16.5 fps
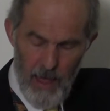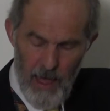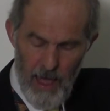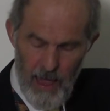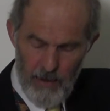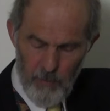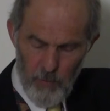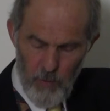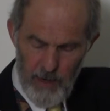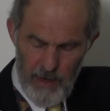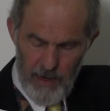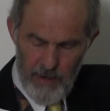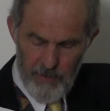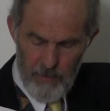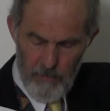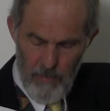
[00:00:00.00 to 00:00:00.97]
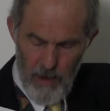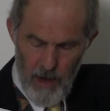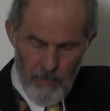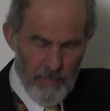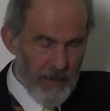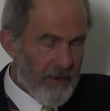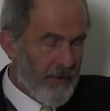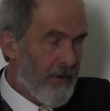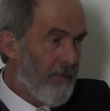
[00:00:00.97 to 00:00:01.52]
And we're at the
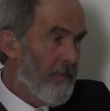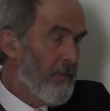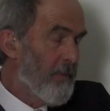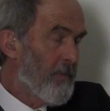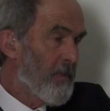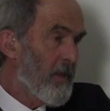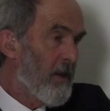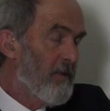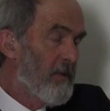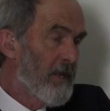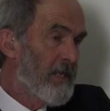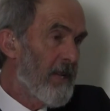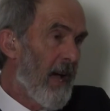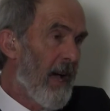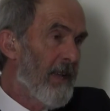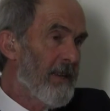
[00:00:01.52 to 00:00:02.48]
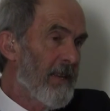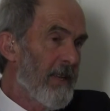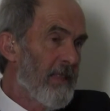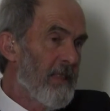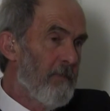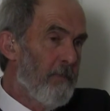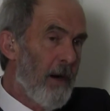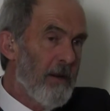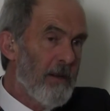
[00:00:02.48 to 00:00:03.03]
moment residing in
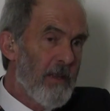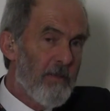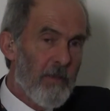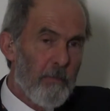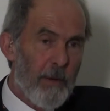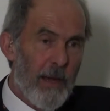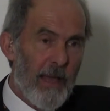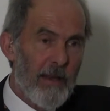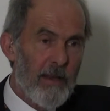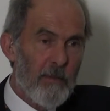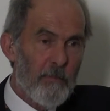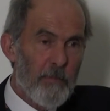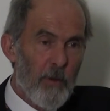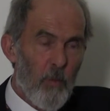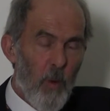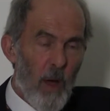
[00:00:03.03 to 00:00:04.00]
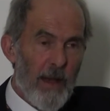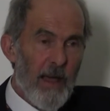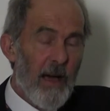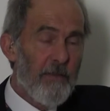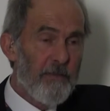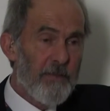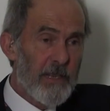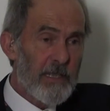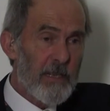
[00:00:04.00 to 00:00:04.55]
the body of the planet, but when
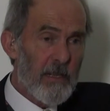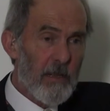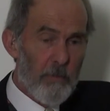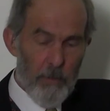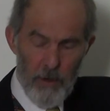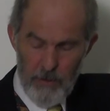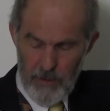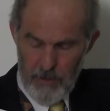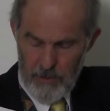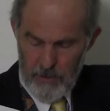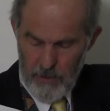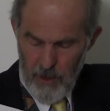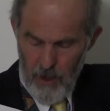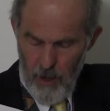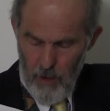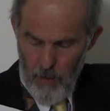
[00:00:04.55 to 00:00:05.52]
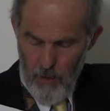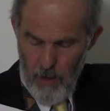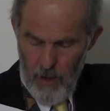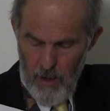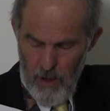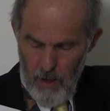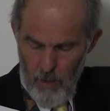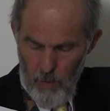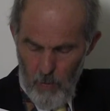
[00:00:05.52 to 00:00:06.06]
our physical bodies go,
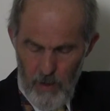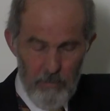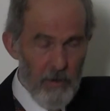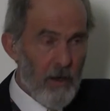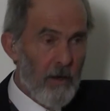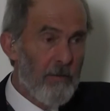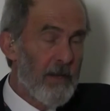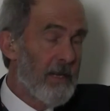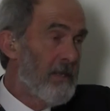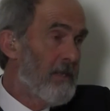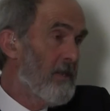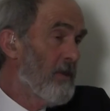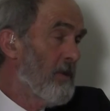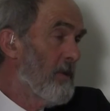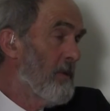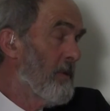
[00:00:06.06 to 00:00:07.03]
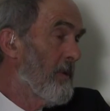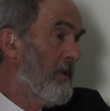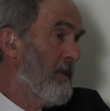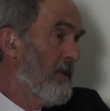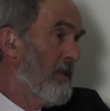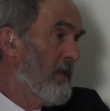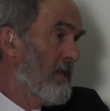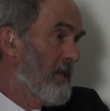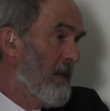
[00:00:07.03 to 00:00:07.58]
we move into
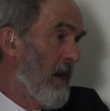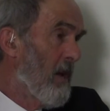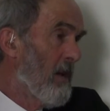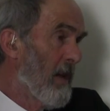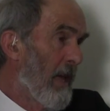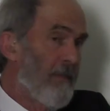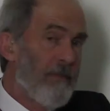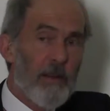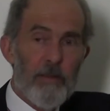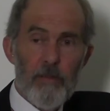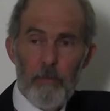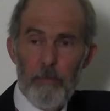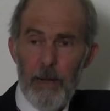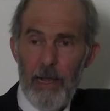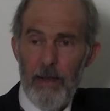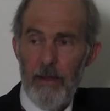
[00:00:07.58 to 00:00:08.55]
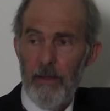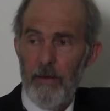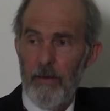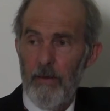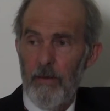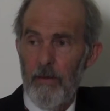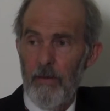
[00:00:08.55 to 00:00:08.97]
the soul level of the planet.